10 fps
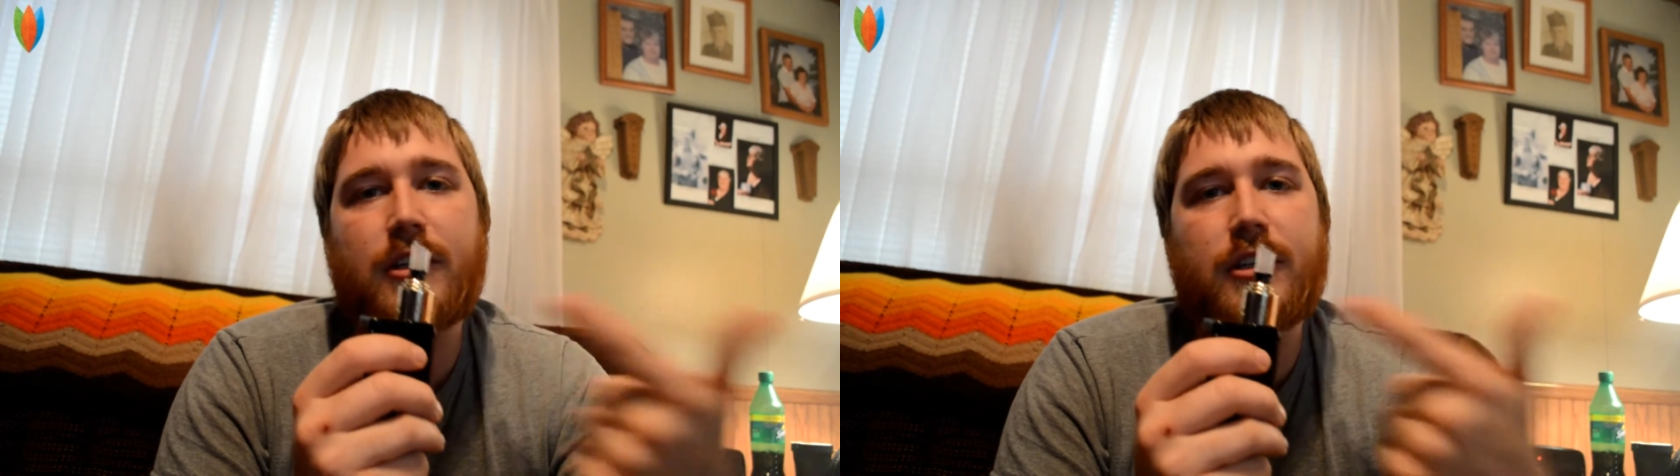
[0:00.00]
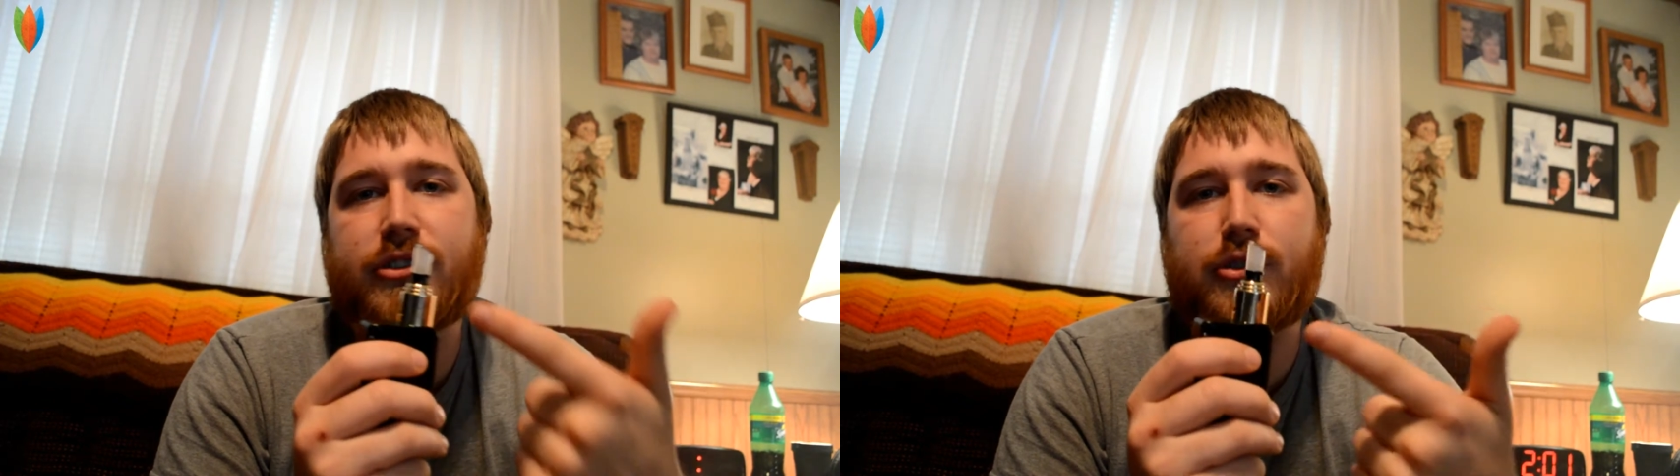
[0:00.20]

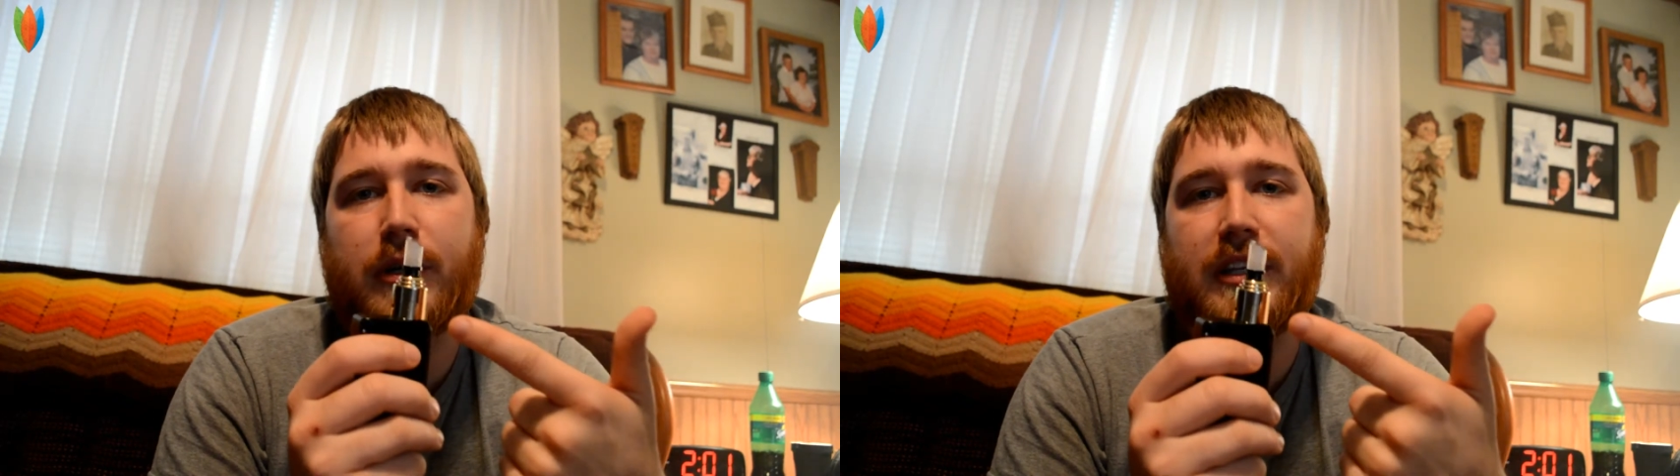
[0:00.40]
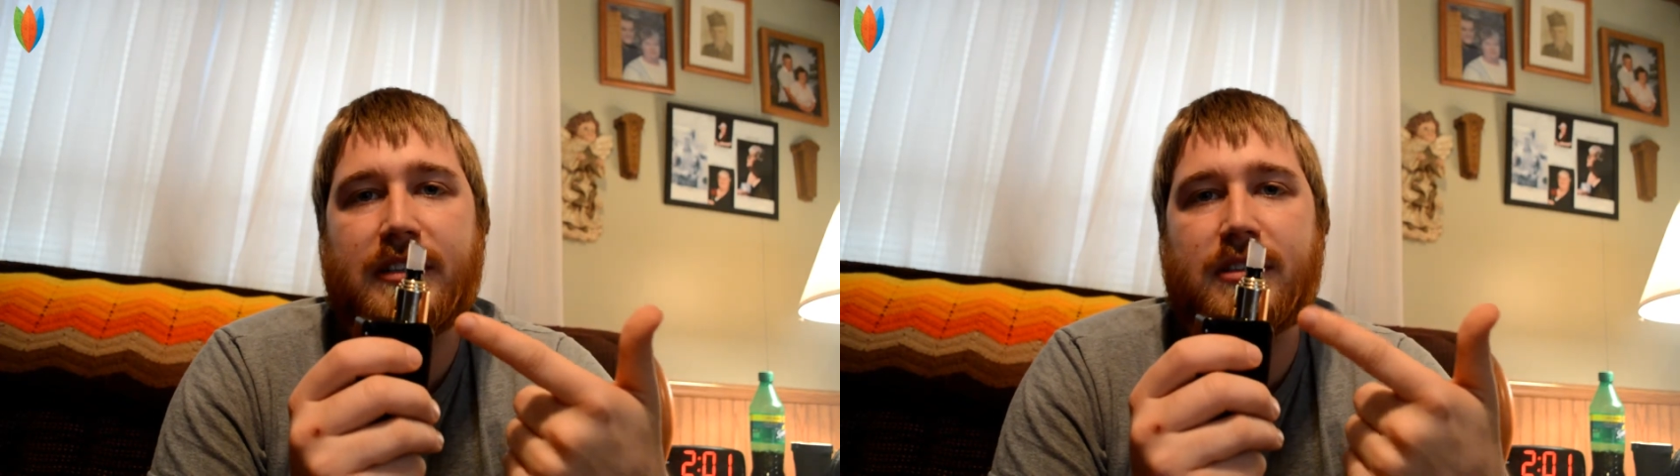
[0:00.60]
going to
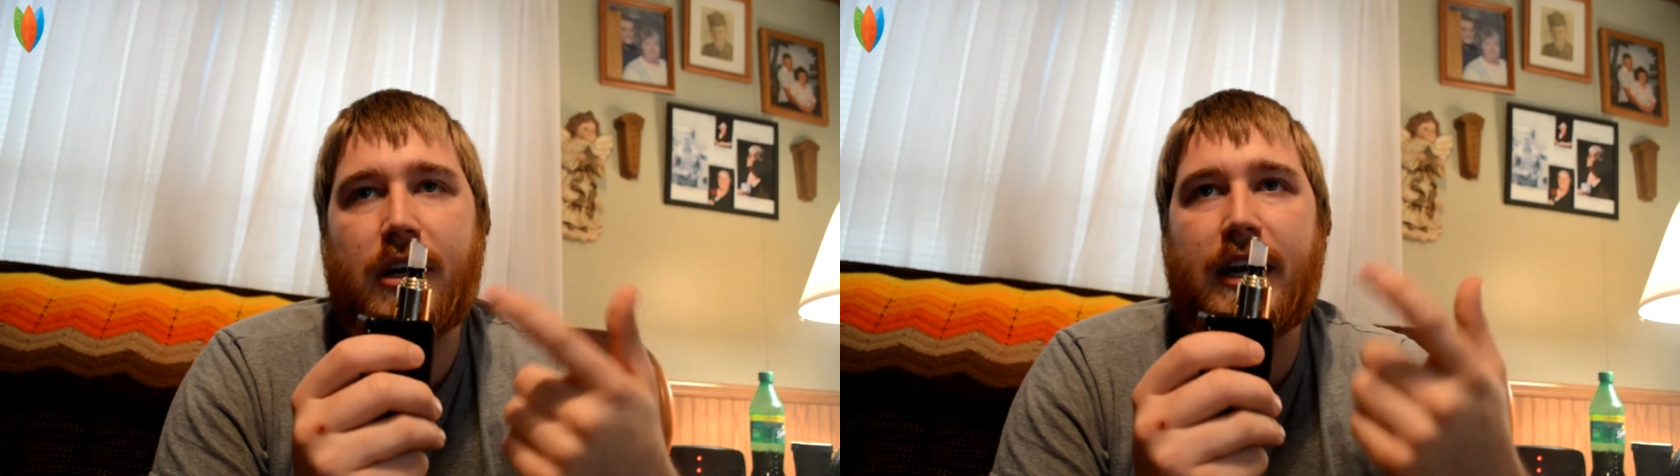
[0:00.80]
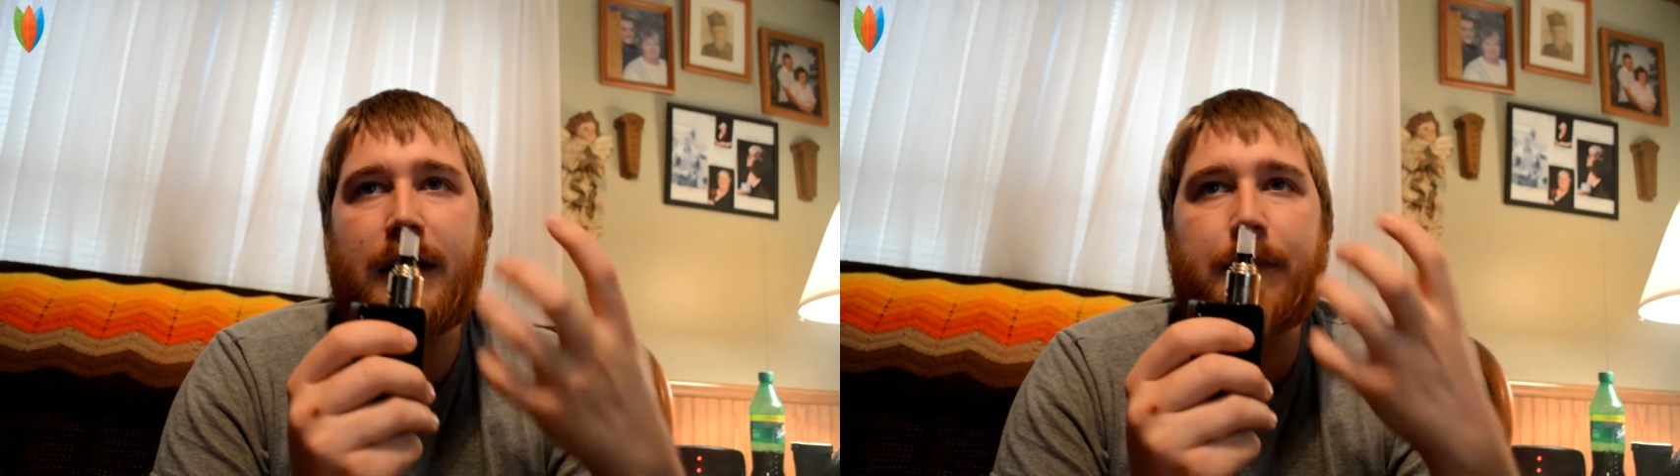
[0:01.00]
enjoy this.
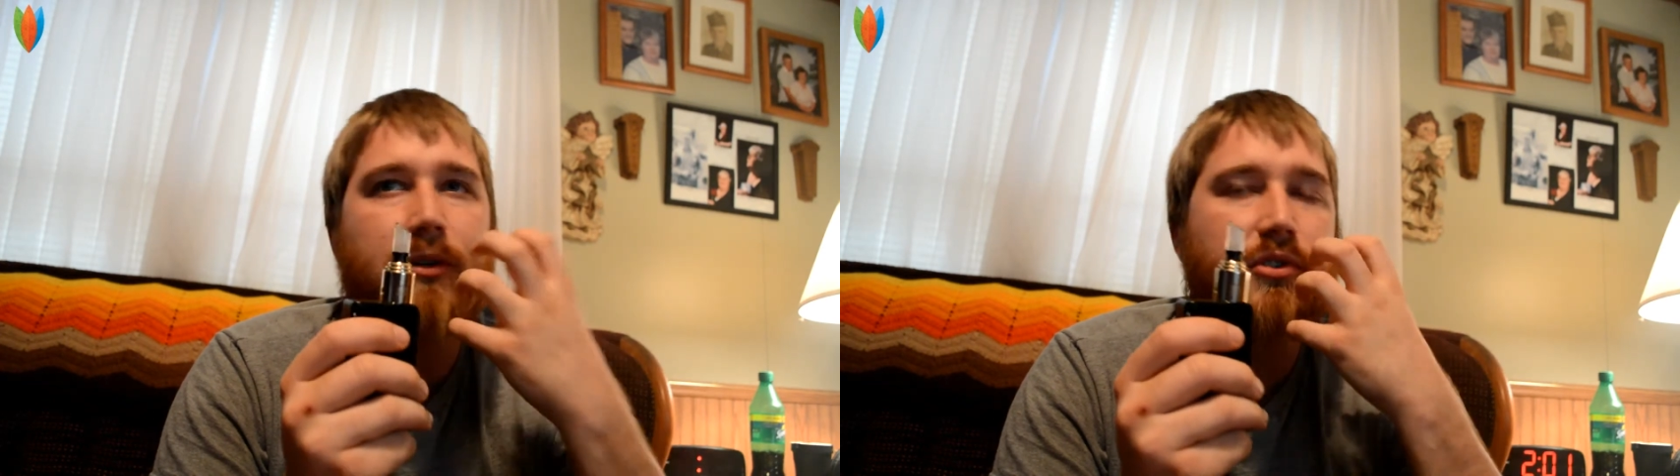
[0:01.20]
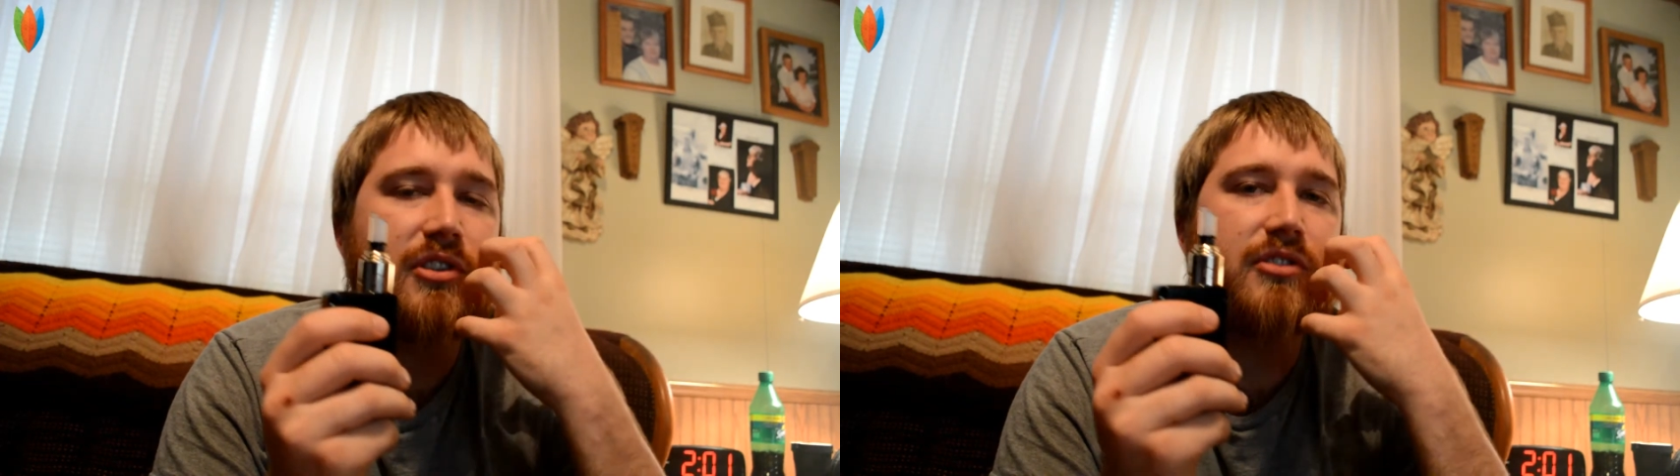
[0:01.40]
All right, it
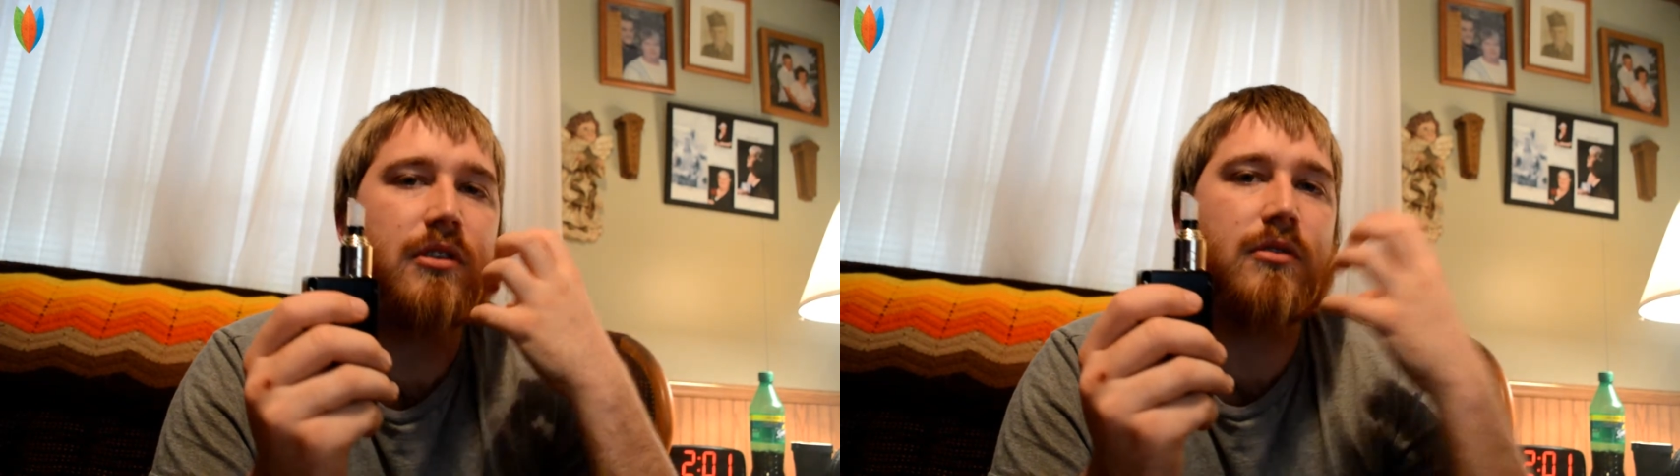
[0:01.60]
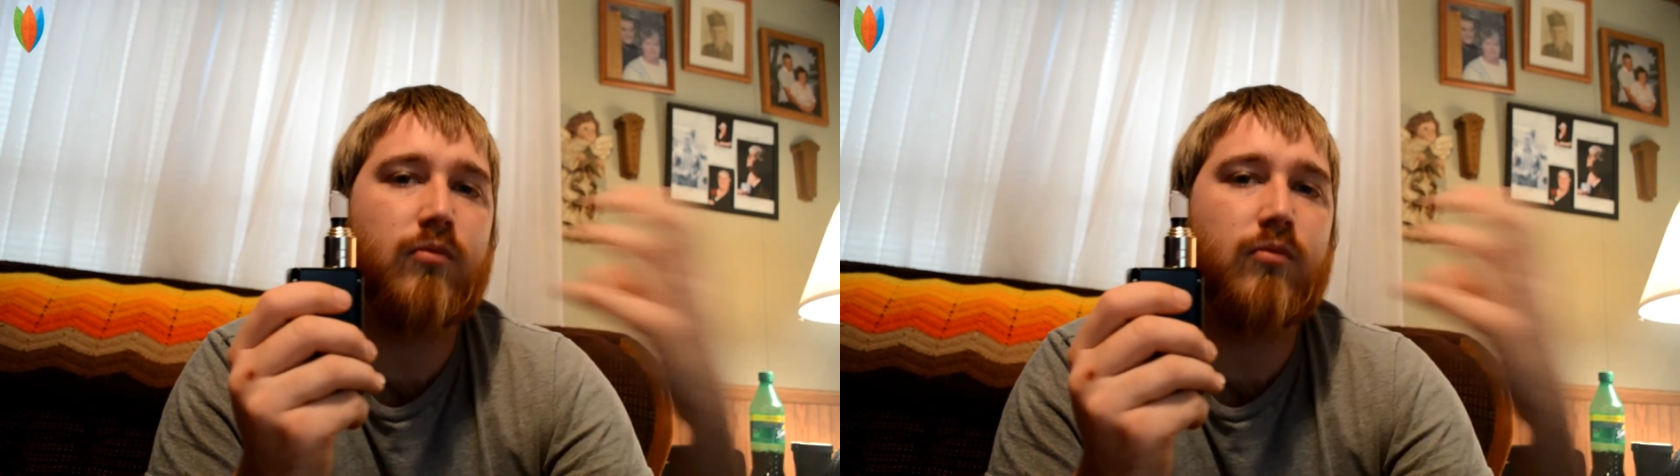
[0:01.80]
produces